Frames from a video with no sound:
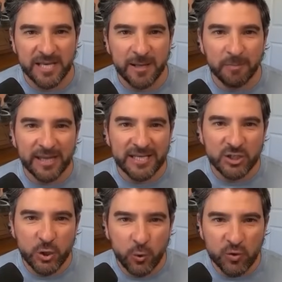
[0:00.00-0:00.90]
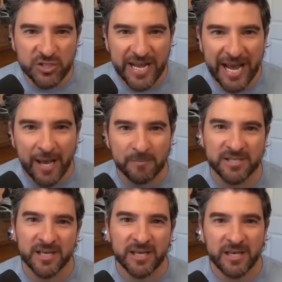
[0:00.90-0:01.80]
He played 2 snaps
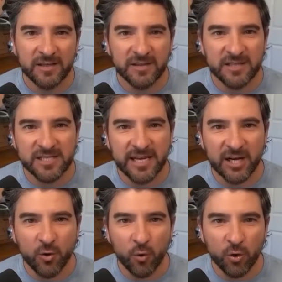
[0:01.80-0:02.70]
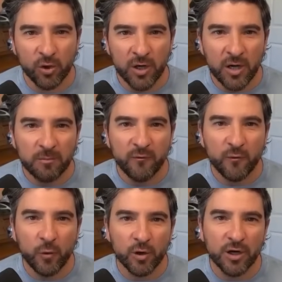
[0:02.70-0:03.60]
in the second quarter
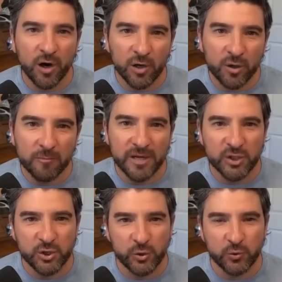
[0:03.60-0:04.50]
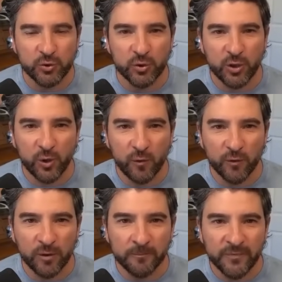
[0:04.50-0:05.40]
before Gardner Minshew took
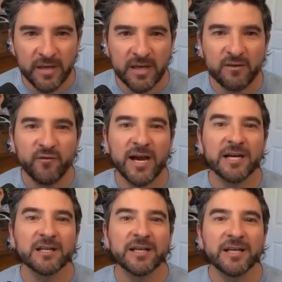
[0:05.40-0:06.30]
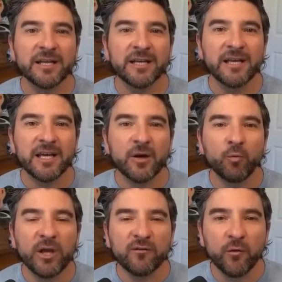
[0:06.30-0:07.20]
over. And finally, in
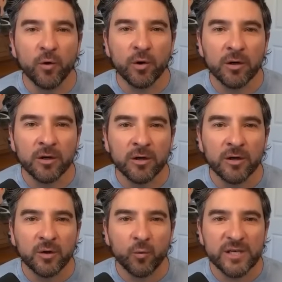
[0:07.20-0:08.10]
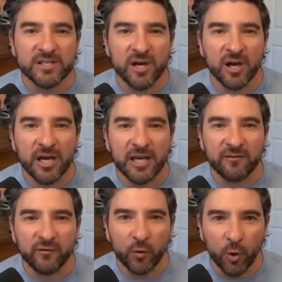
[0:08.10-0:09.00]
week 4, we saw a
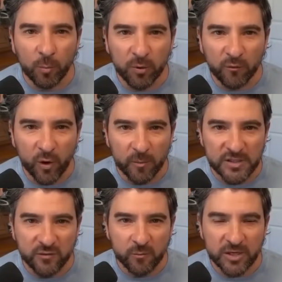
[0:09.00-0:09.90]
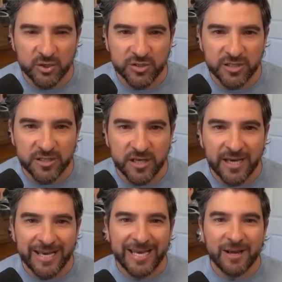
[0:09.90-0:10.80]
full performance from Richardson.
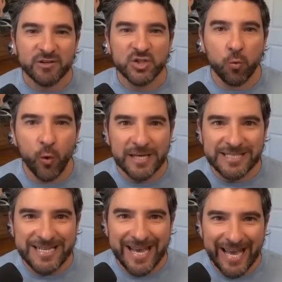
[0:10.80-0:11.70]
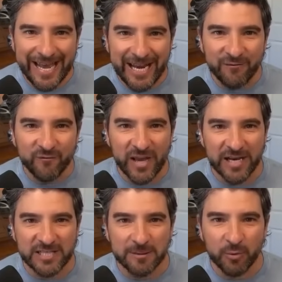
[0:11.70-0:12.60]
He gave us 28
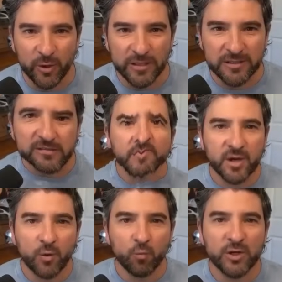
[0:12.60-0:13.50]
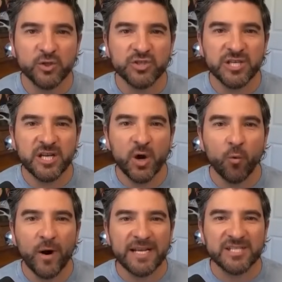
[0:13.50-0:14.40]
fantasy points. Richardson
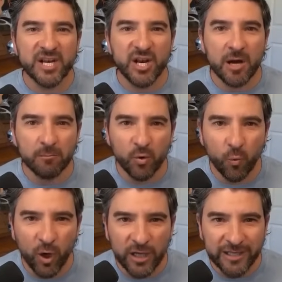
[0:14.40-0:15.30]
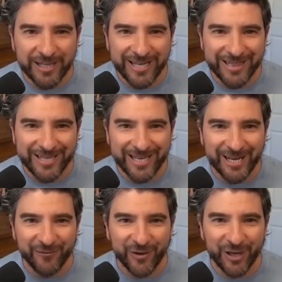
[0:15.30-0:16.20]
ranks number 1 in the
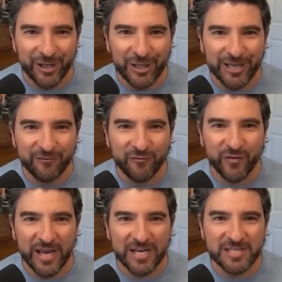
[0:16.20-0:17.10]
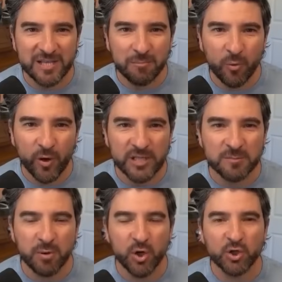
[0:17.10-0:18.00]
NFL in fantasy points
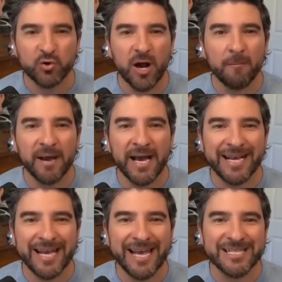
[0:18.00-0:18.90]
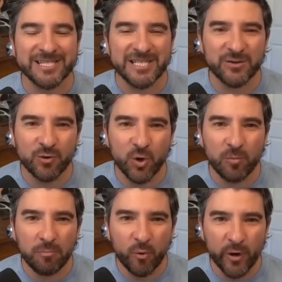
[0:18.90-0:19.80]
per dropback at
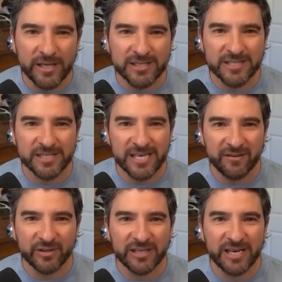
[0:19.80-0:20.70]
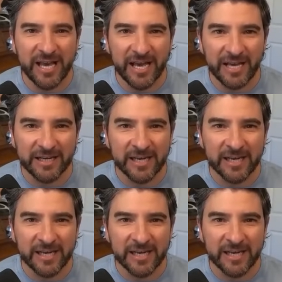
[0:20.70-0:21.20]
0.79.